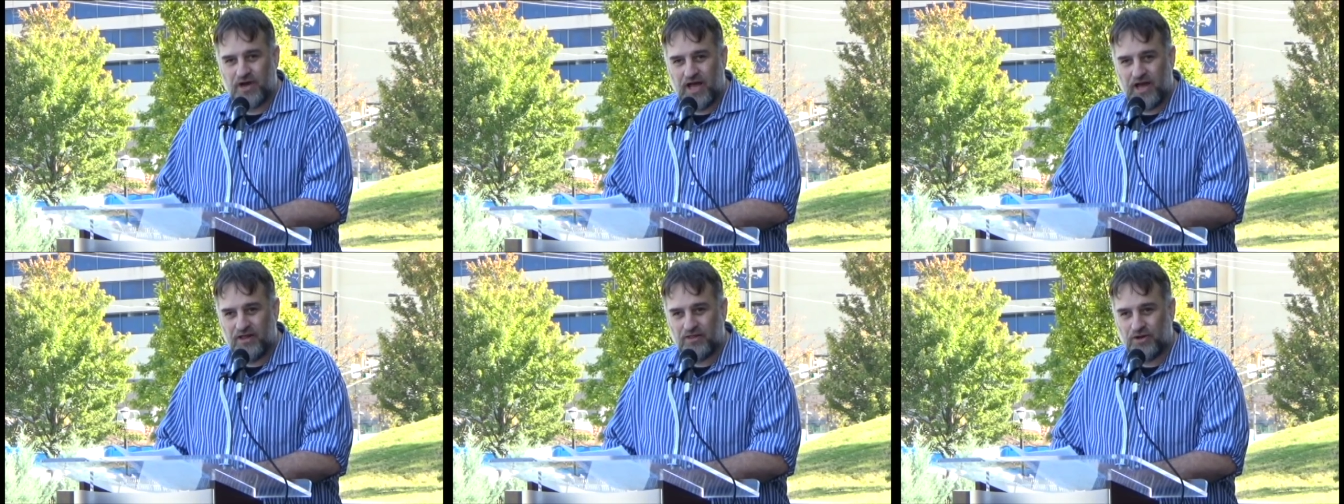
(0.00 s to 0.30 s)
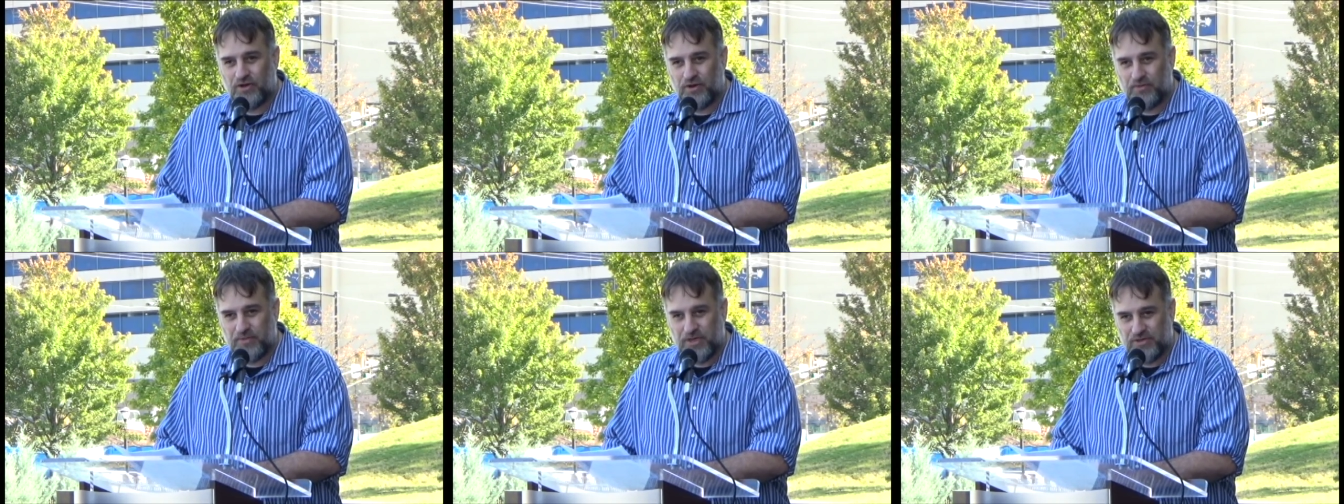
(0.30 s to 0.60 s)

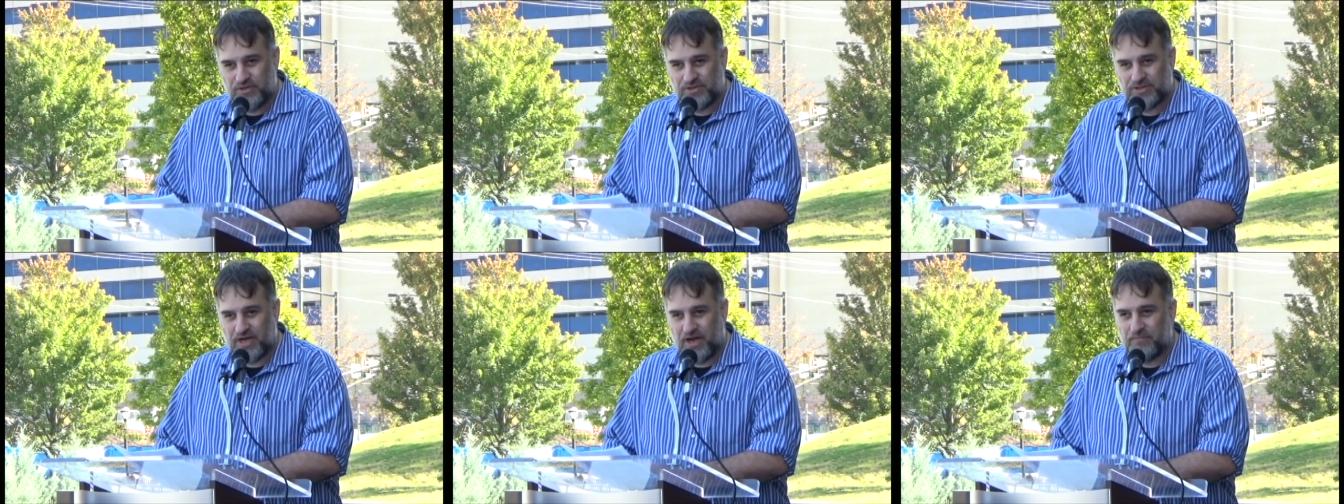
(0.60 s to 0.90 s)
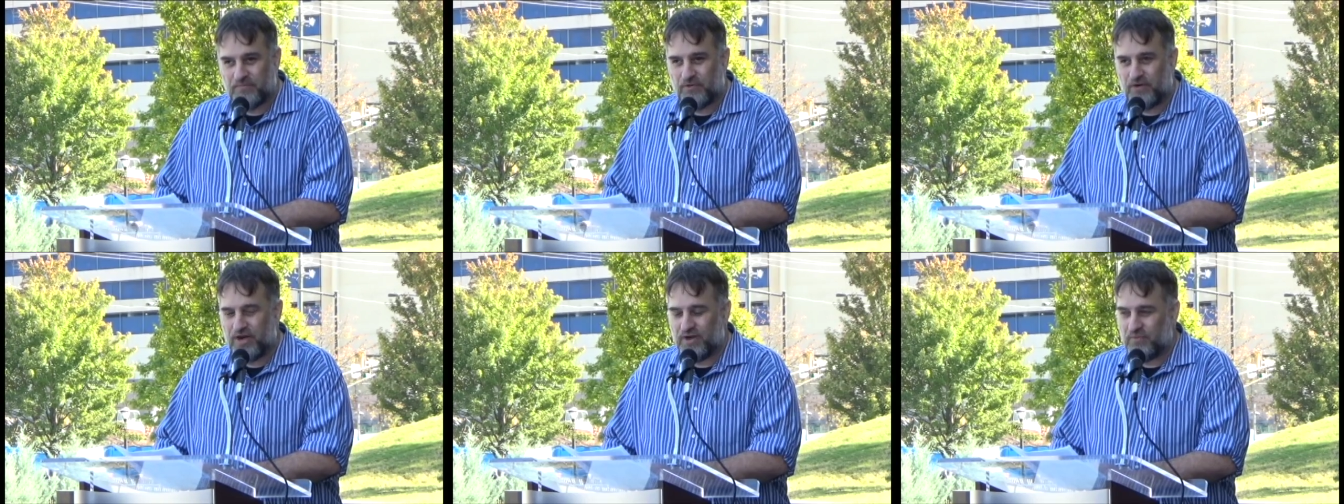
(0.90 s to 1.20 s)
Al Herman, who's
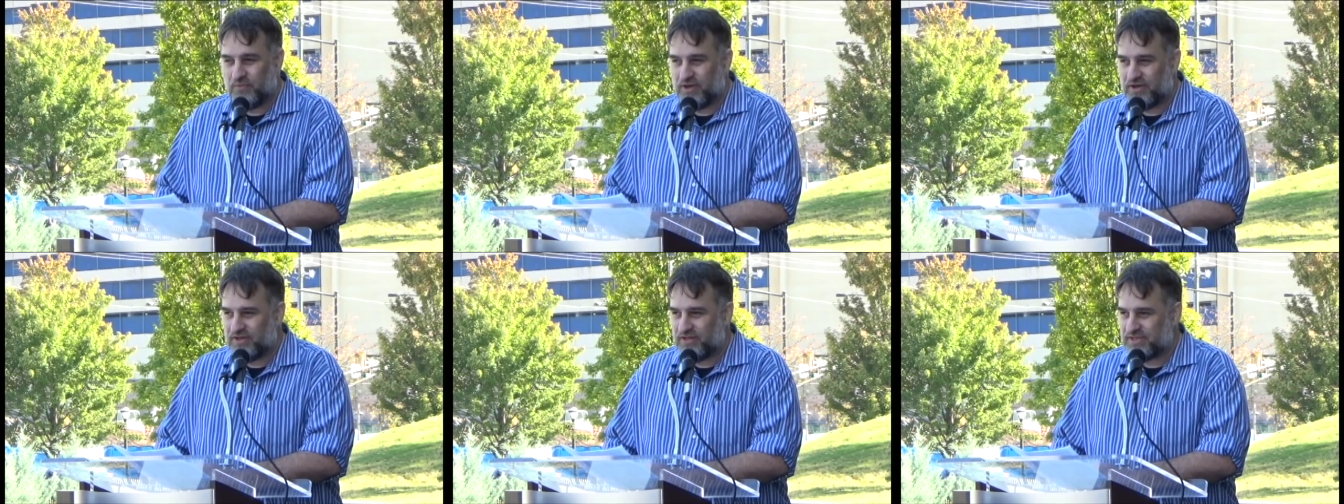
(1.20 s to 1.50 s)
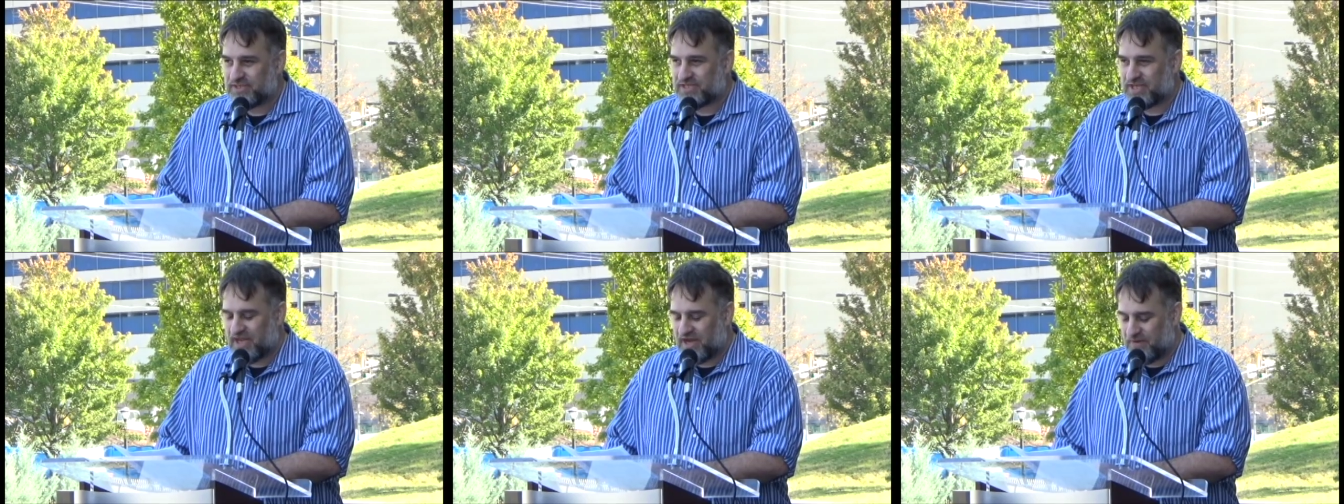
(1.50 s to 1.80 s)
operating one of
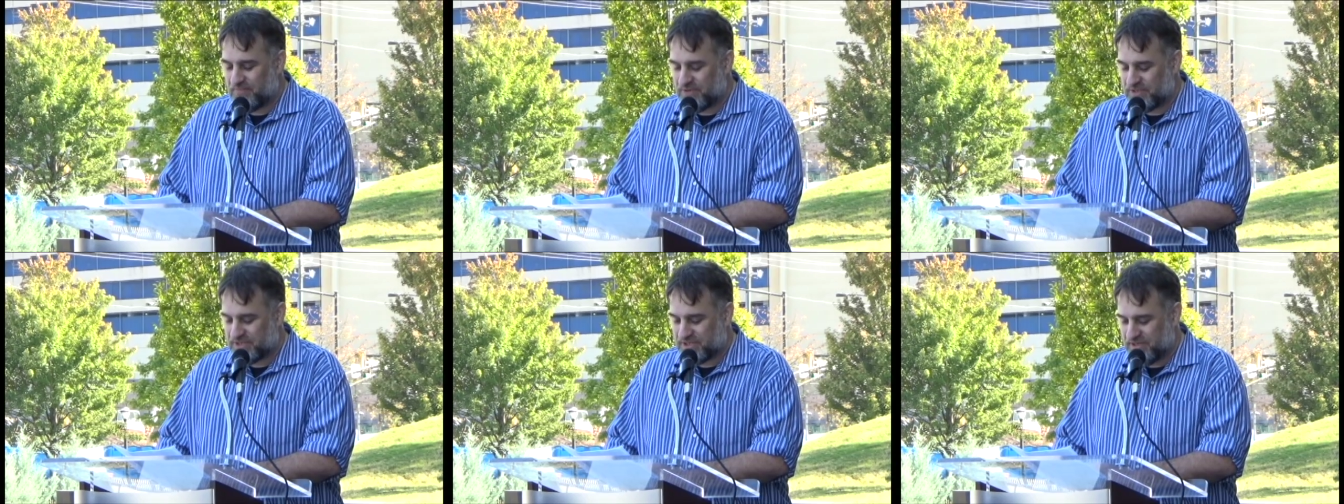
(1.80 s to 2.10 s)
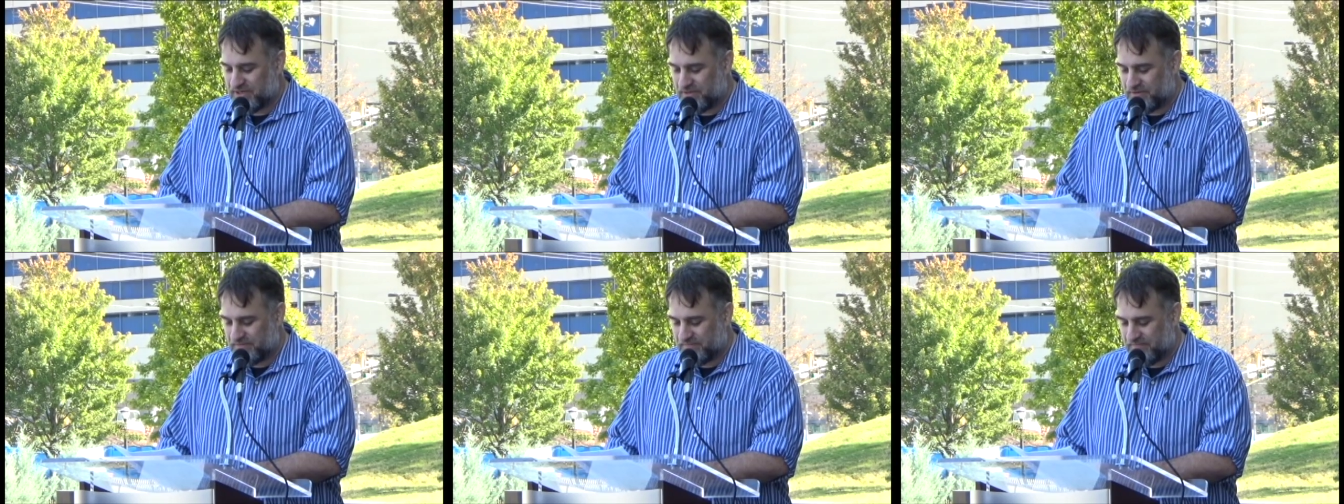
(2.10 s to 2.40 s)
these cameras
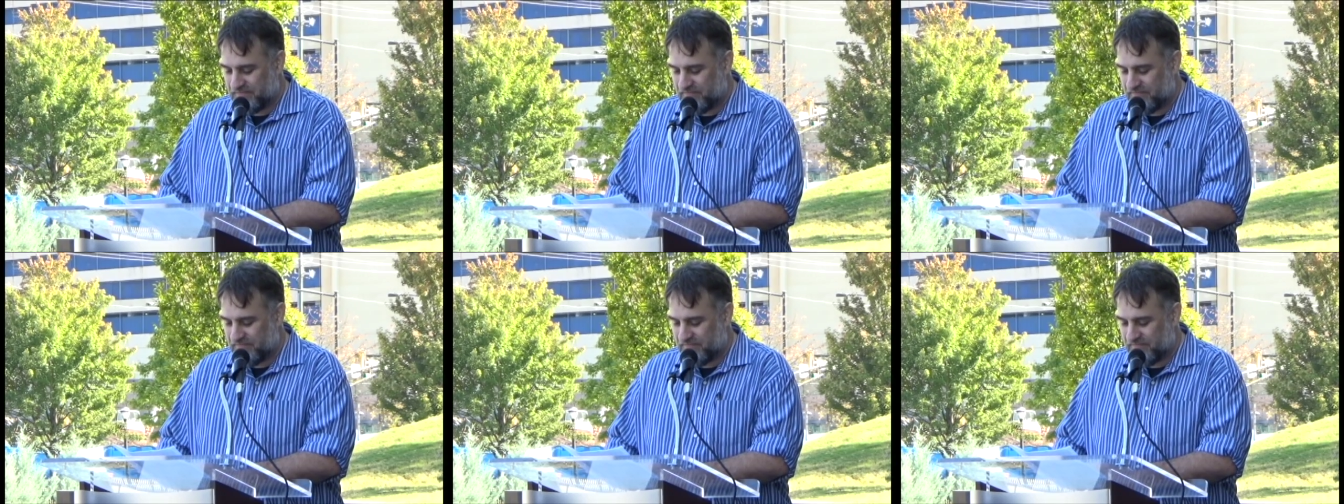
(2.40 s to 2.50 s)
here.